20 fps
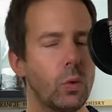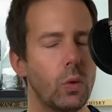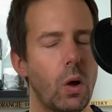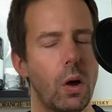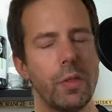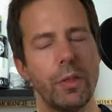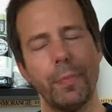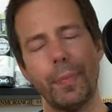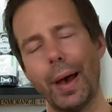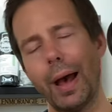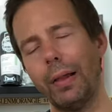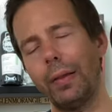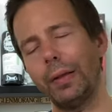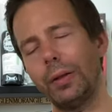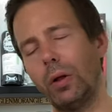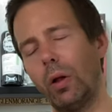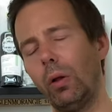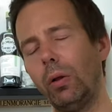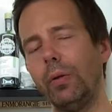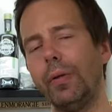On the palate,
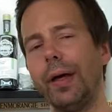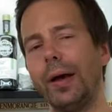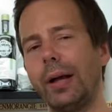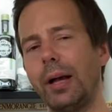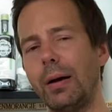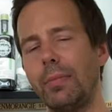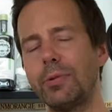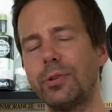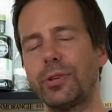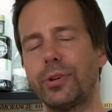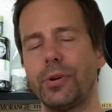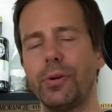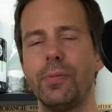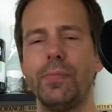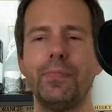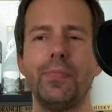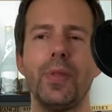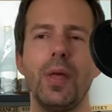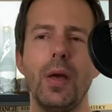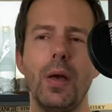all that comes through.
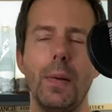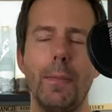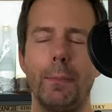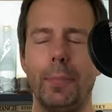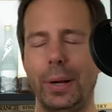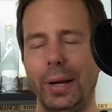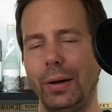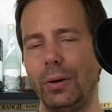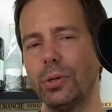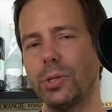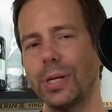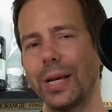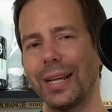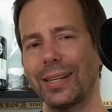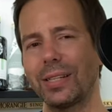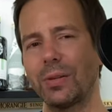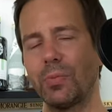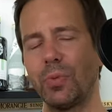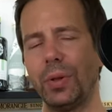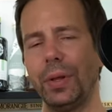But I also get
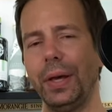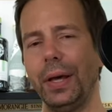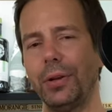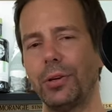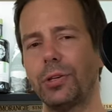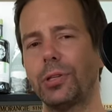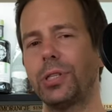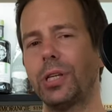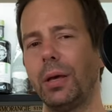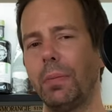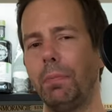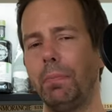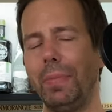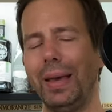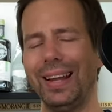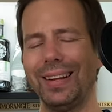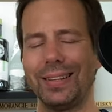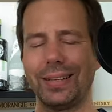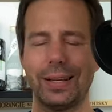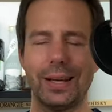some really interesting
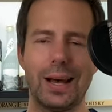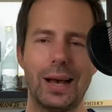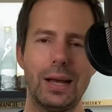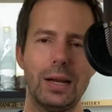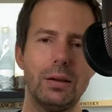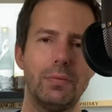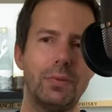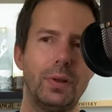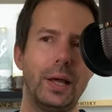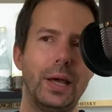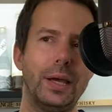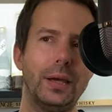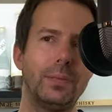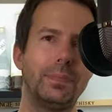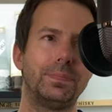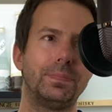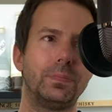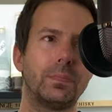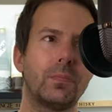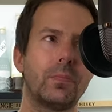mint, kind of like
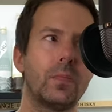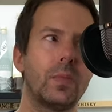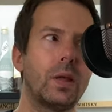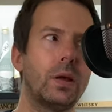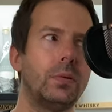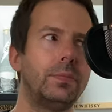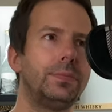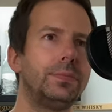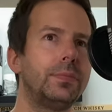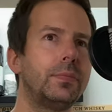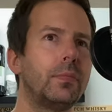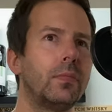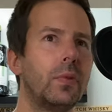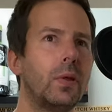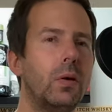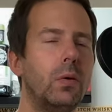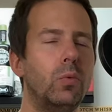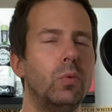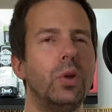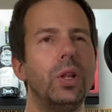
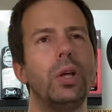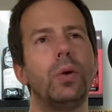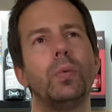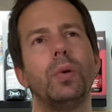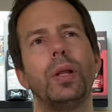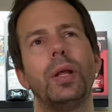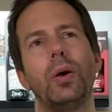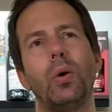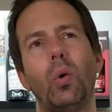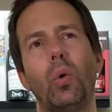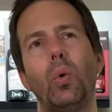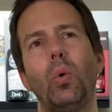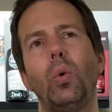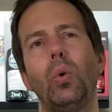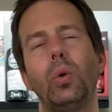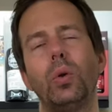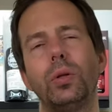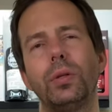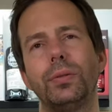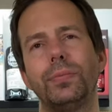really, really
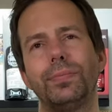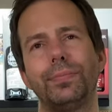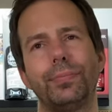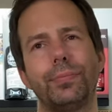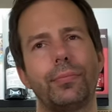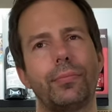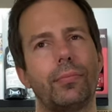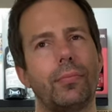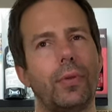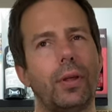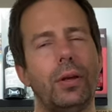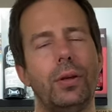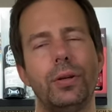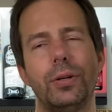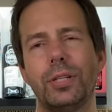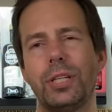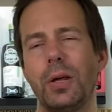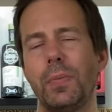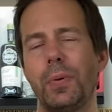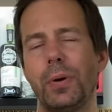old, your
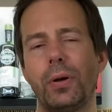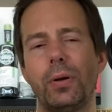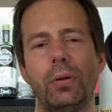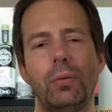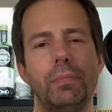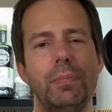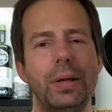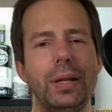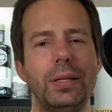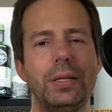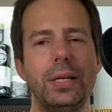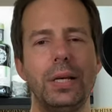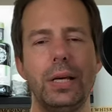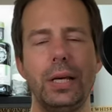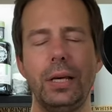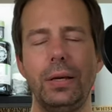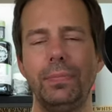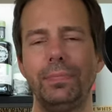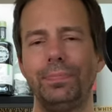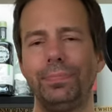typical
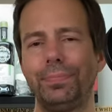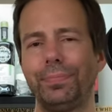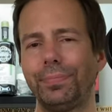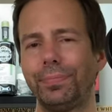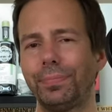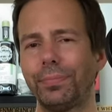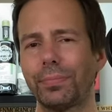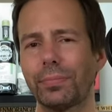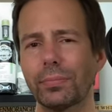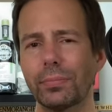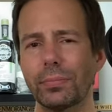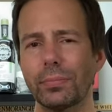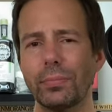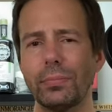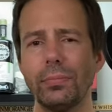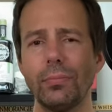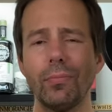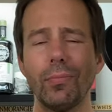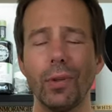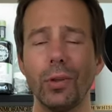minty
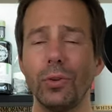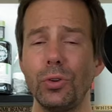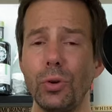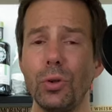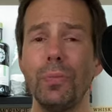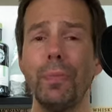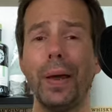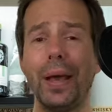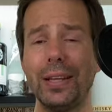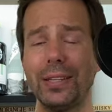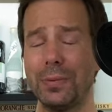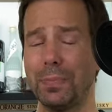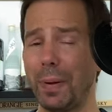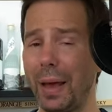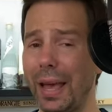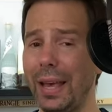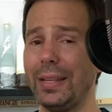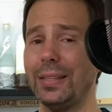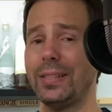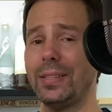toothpaste,
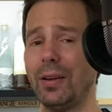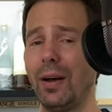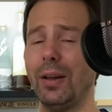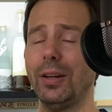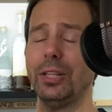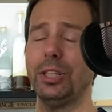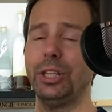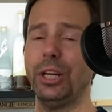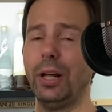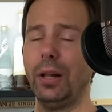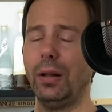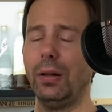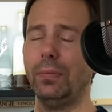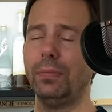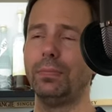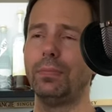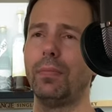paste, not gel.